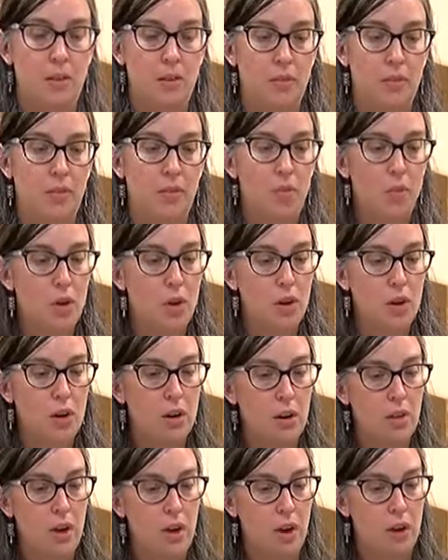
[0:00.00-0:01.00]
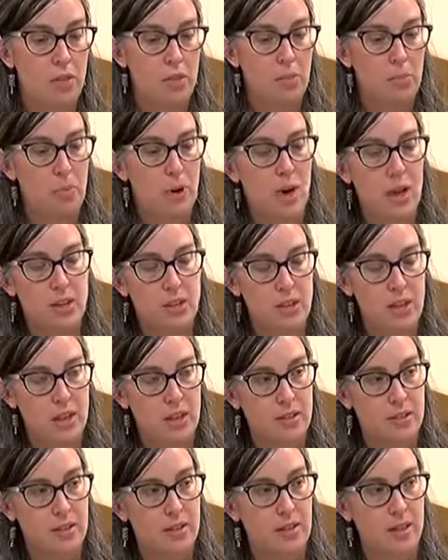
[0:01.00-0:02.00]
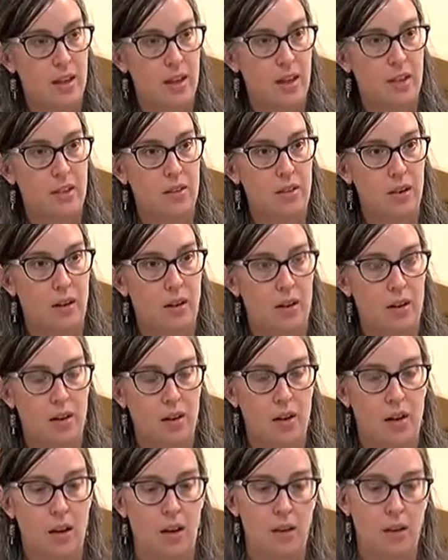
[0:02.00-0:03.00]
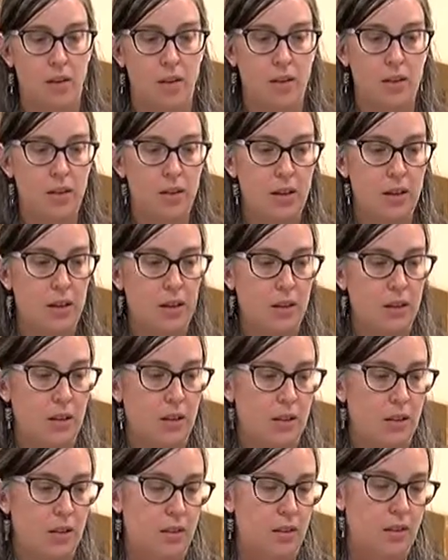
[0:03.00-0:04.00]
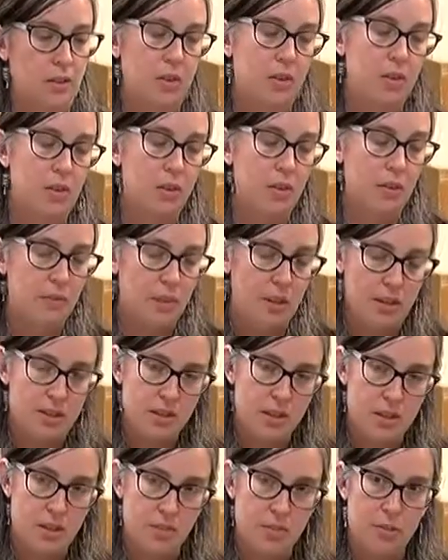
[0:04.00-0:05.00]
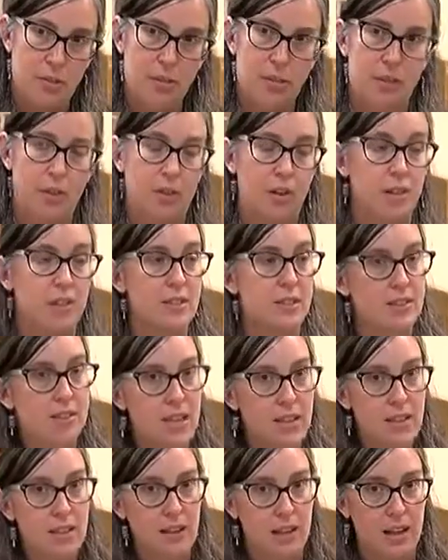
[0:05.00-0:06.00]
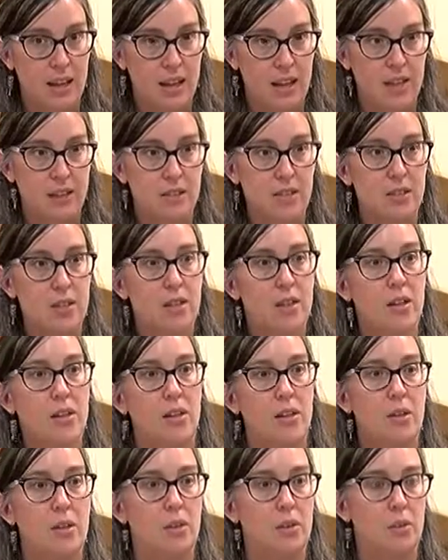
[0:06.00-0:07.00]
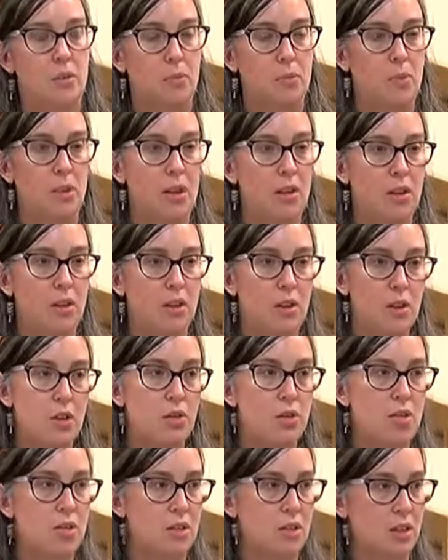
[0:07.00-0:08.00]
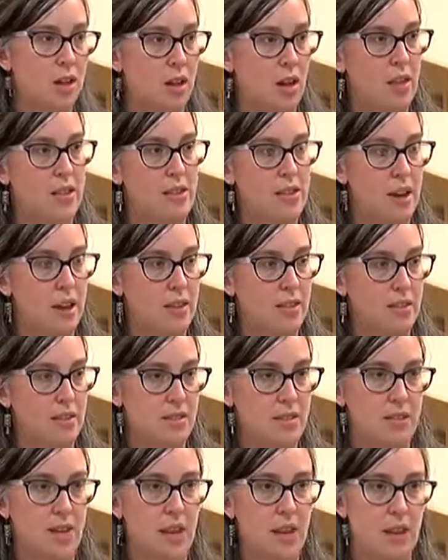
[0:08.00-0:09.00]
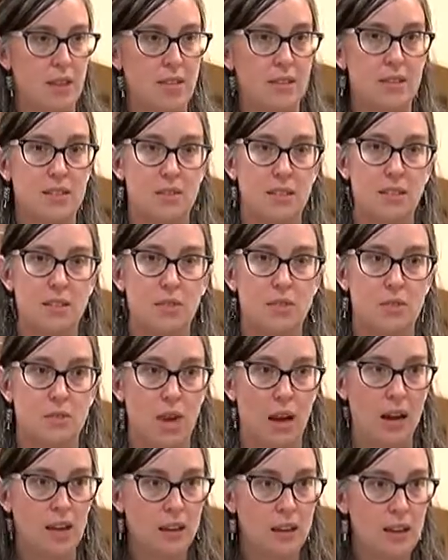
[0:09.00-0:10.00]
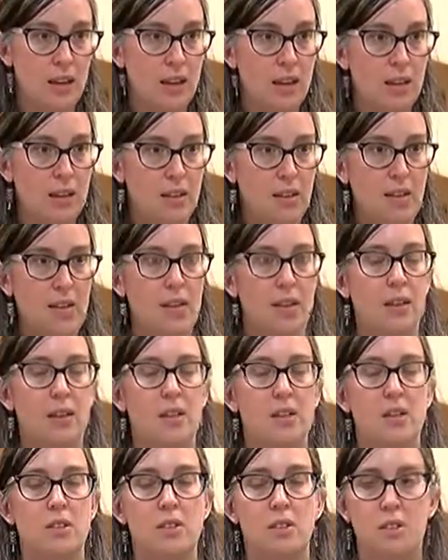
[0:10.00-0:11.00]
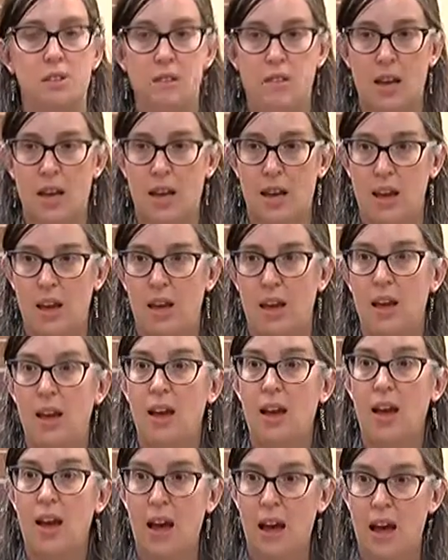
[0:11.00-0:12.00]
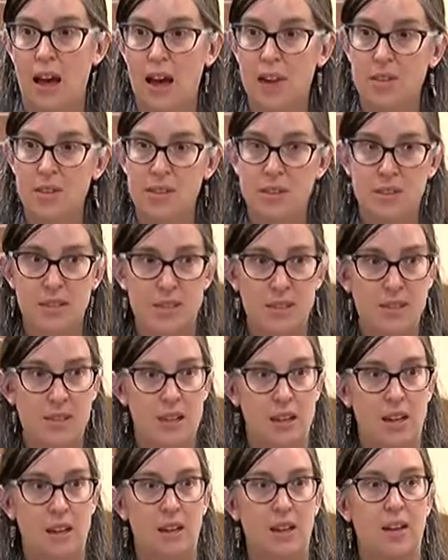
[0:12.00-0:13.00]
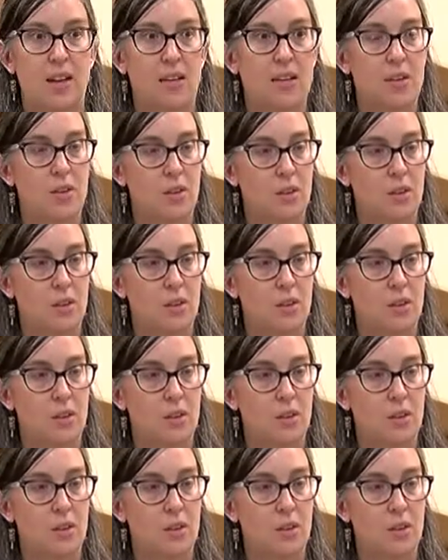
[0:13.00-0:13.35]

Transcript: For projects that are on, that you have an idea for that are on state land, we encourage you to contact the state entity directly to say, I have this idea,